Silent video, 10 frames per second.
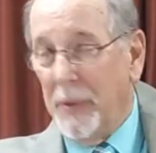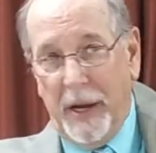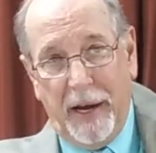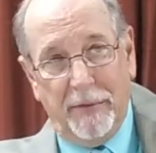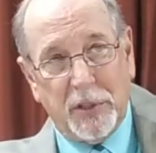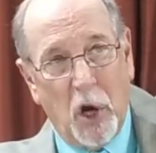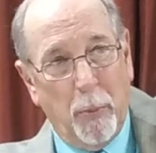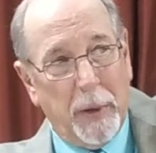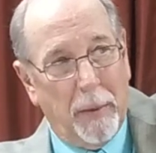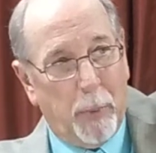The heavens
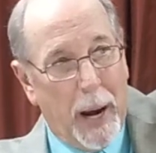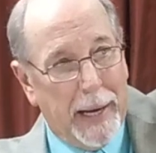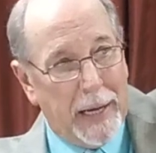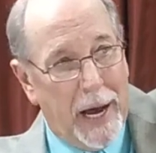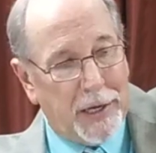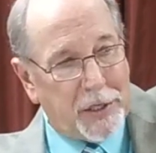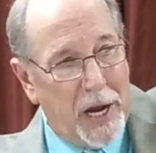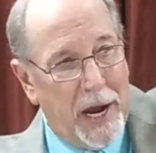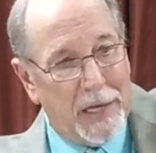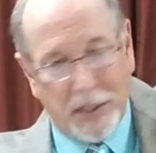open, a bright light
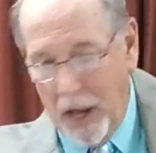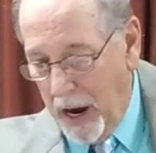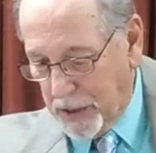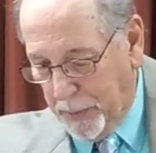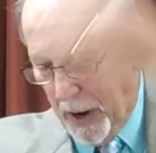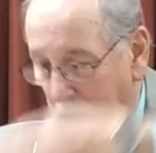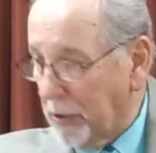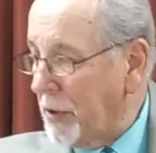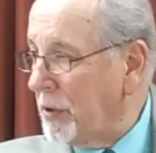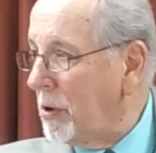shines, knocks Paul
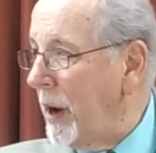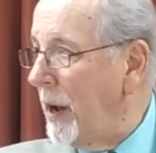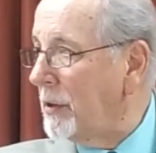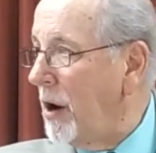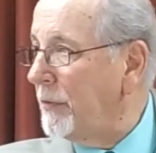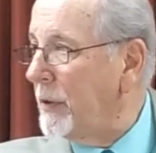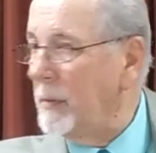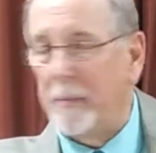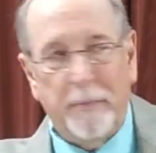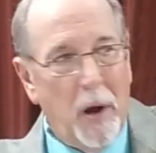to the ground off of the
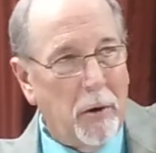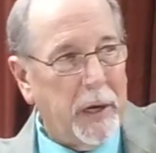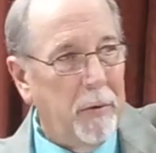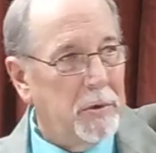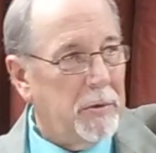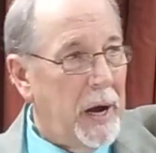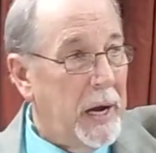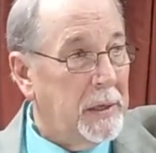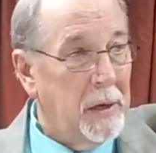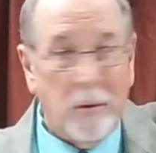donkey he was
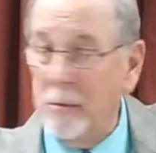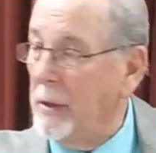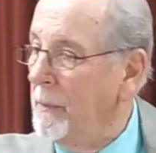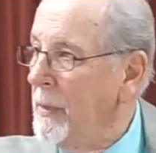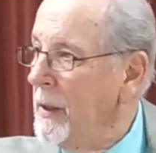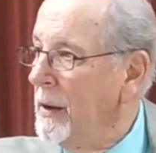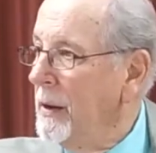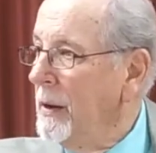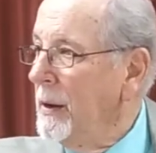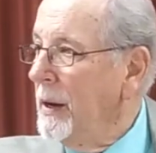riding on.
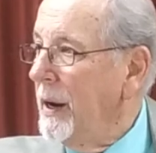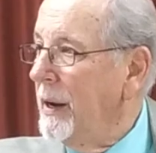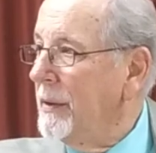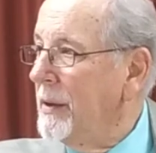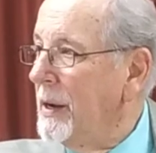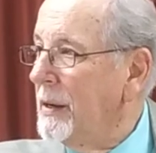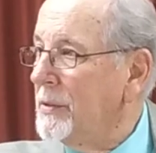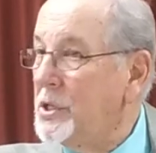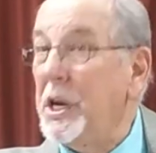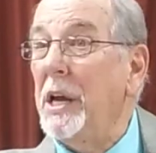And uh,
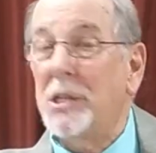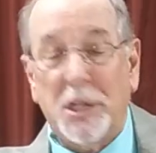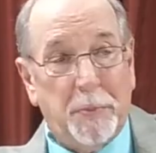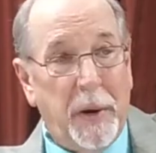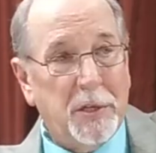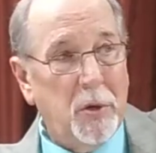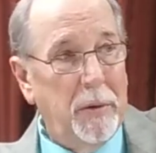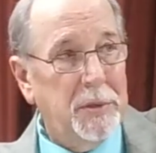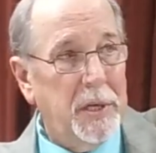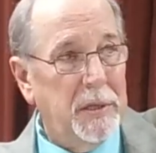Jesus speaks to him
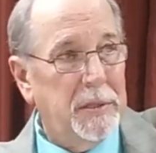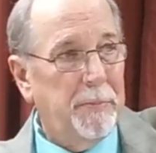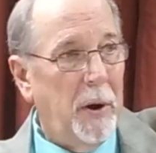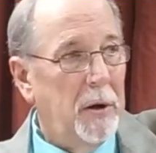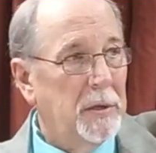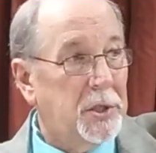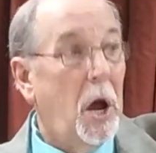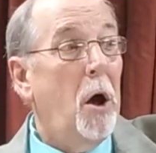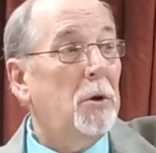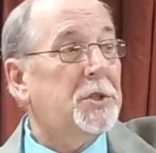and says,
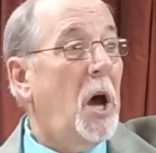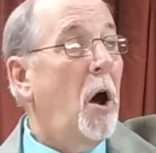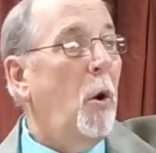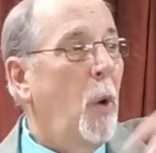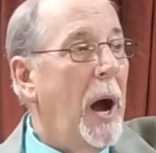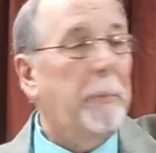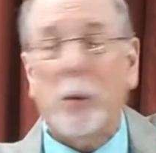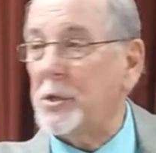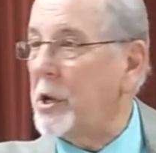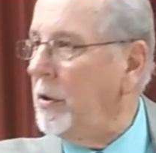Saul, Saul, why
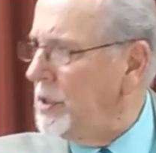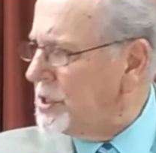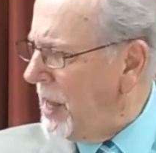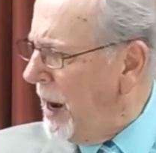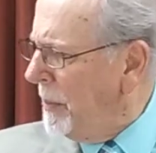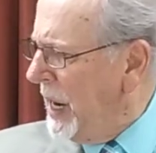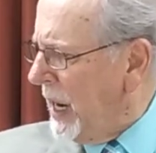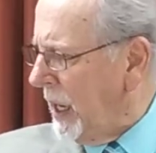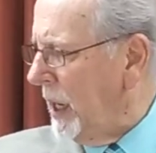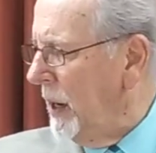persecutest thou me?